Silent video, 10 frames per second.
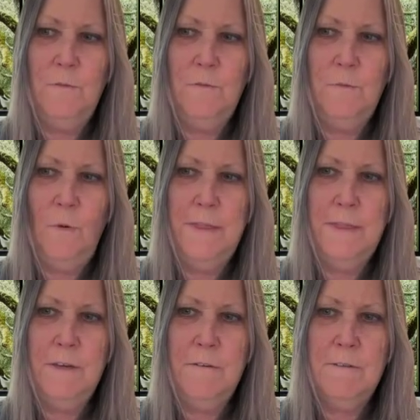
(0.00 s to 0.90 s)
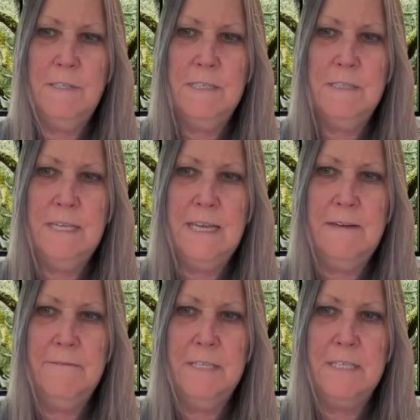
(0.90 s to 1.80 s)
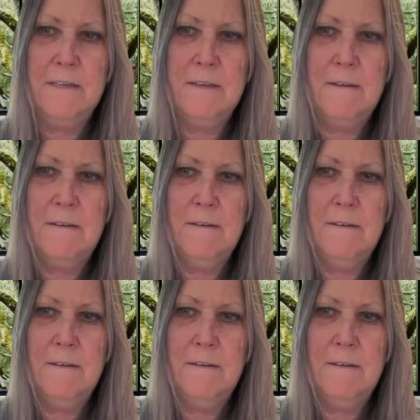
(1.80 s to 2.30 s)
what those gifts